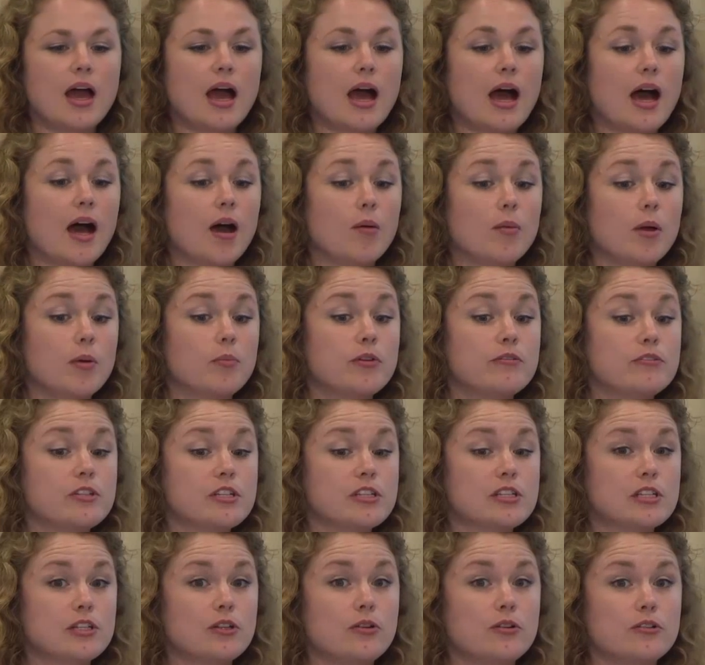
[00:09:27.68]
And we've
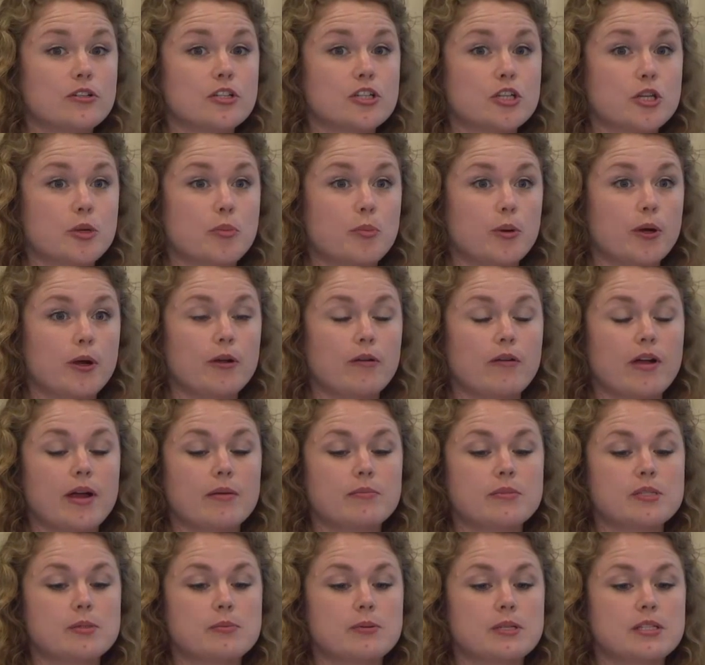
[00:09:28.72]
just launched a
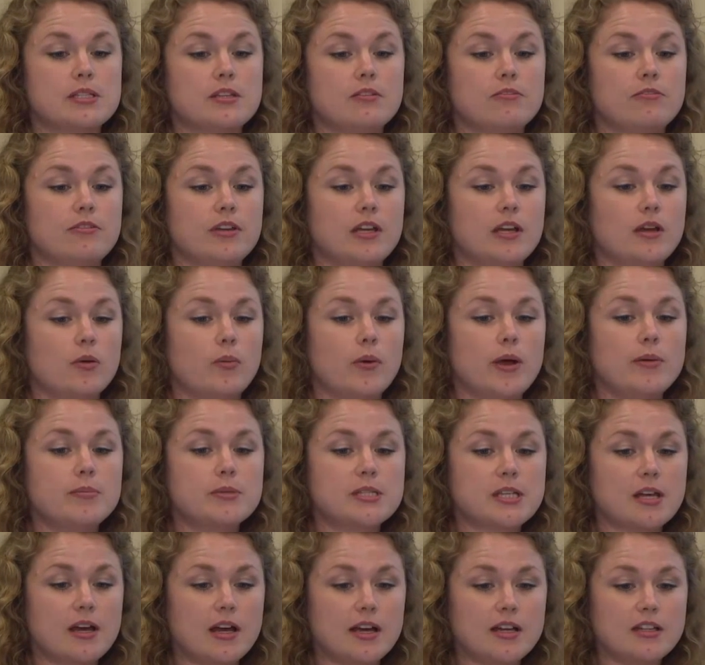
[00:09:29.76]
program-specific
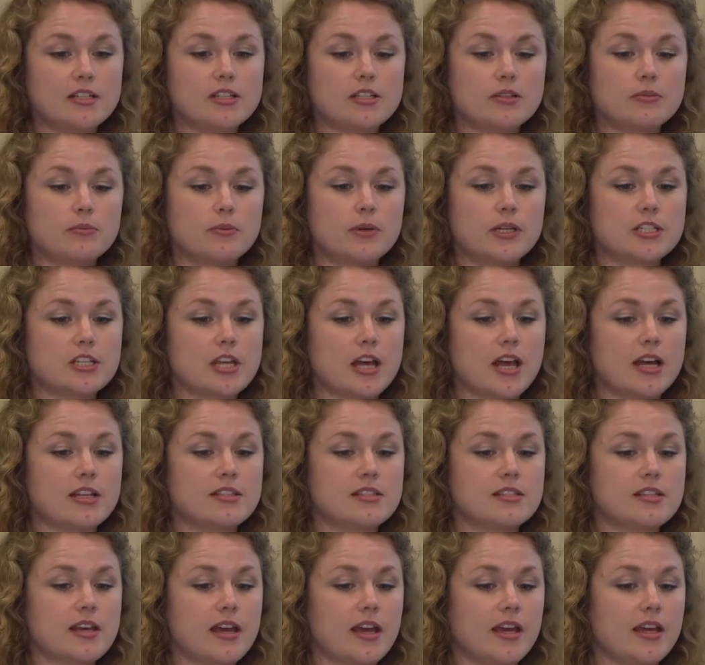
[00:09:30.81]
website which
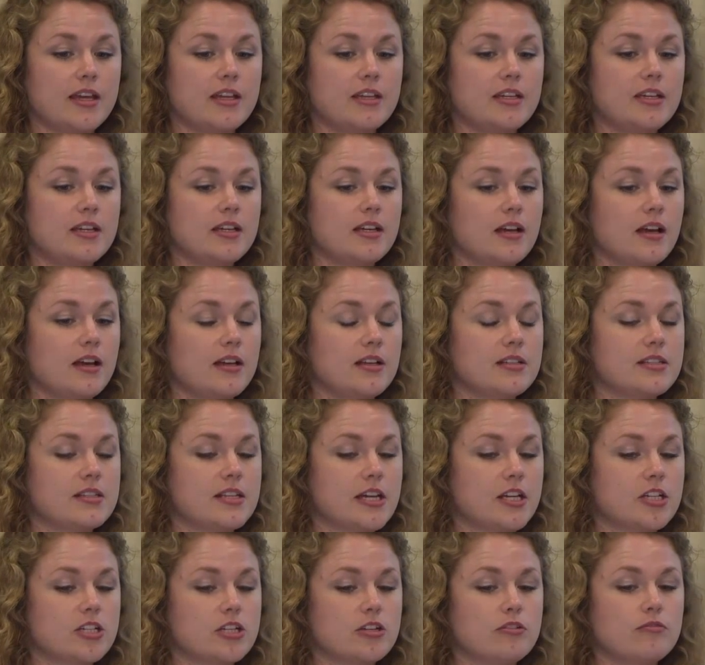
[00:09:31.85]
has a
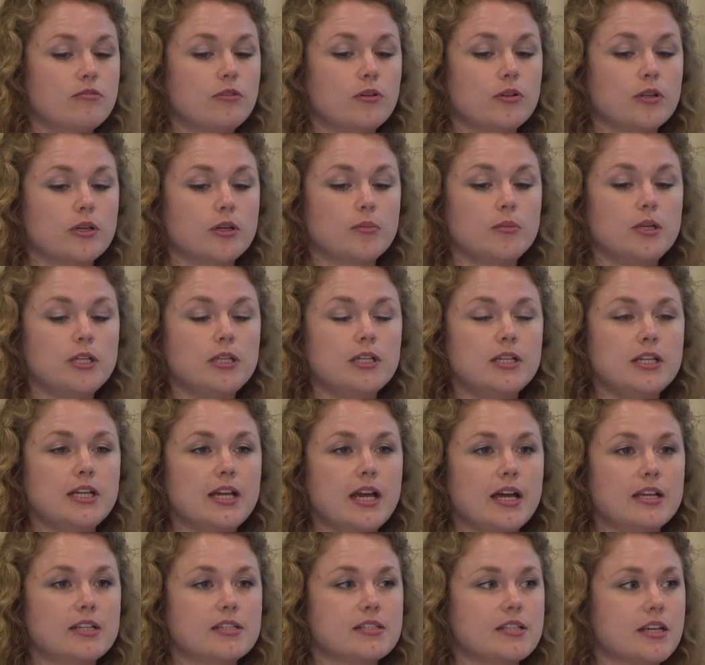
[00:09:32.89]
section for the community
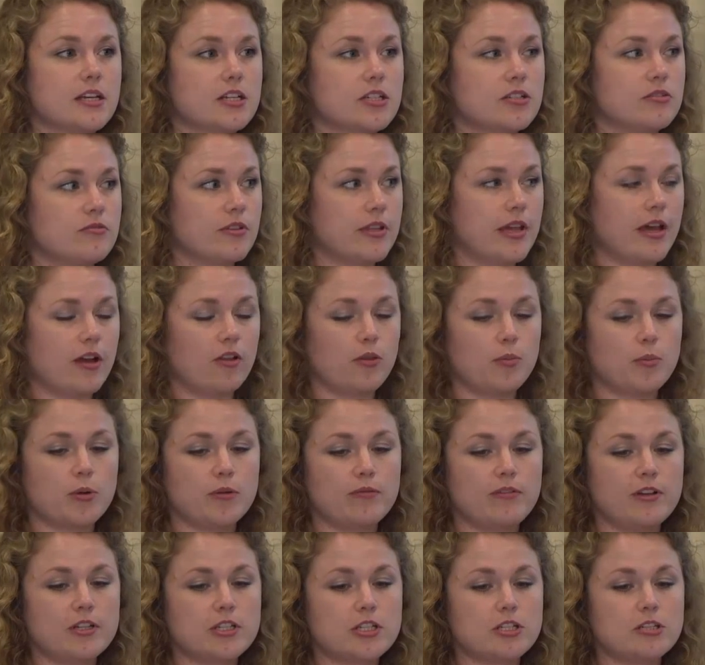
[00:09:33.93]
and a section for the health
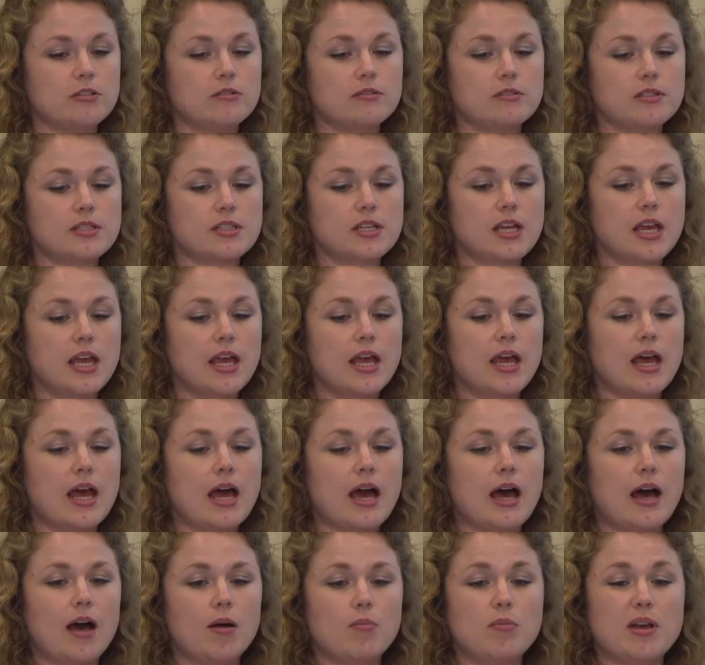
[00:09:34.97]
professionals.
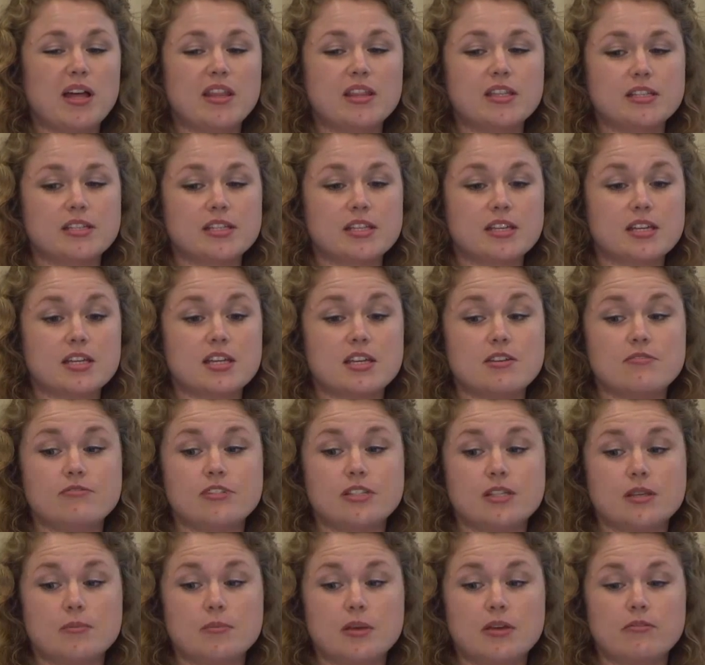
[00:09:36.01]
And this
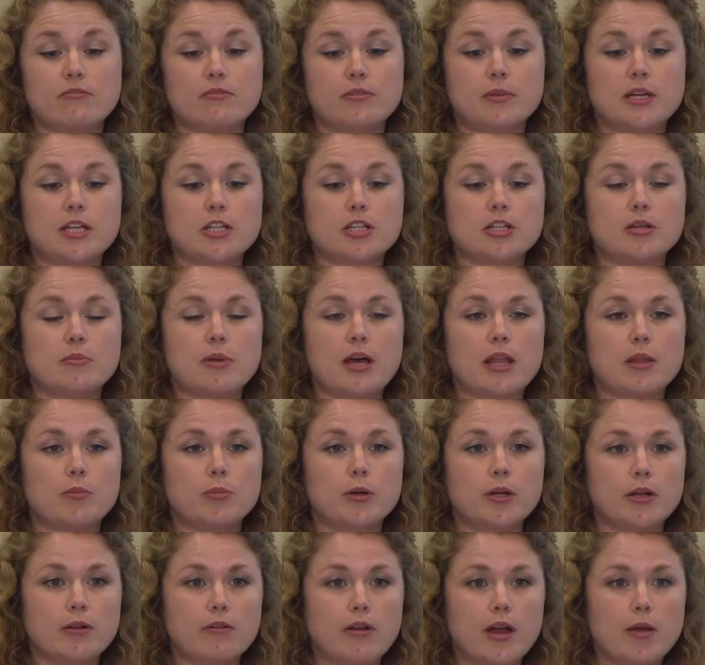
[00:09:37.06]
gives them information about the
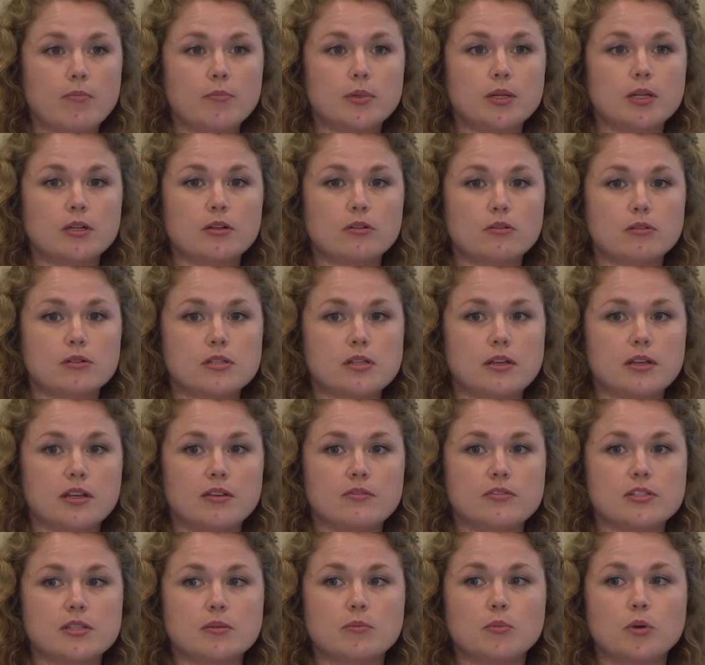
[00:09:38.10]
program, but it also
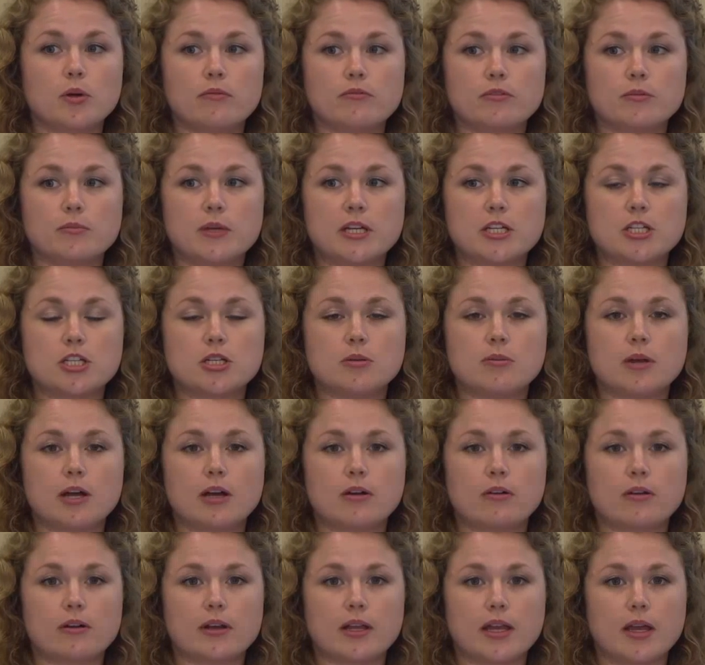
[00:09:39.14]
gives them more information
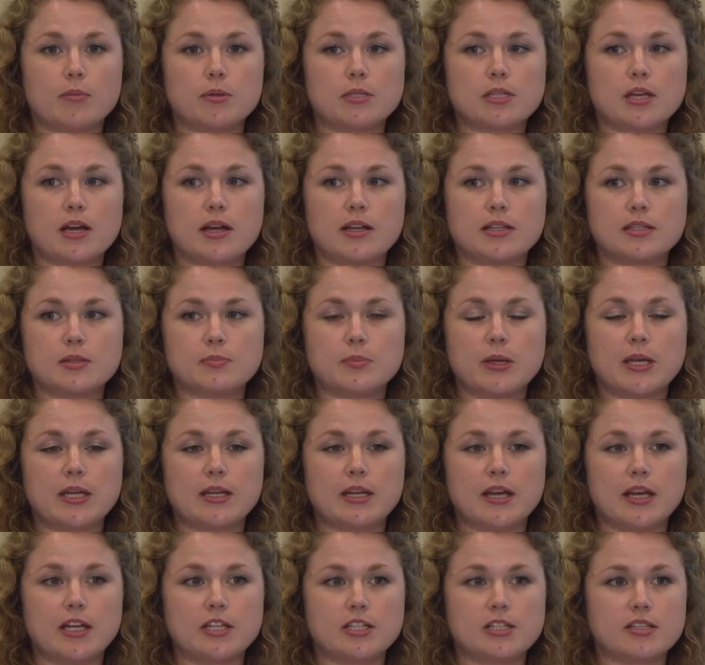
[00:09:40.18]
about chronic hepatitis B
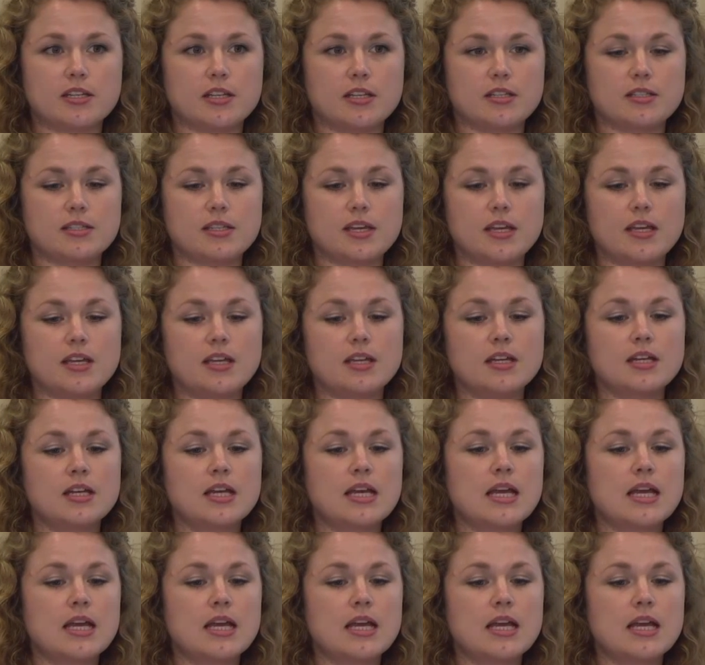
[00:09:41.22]
and HCC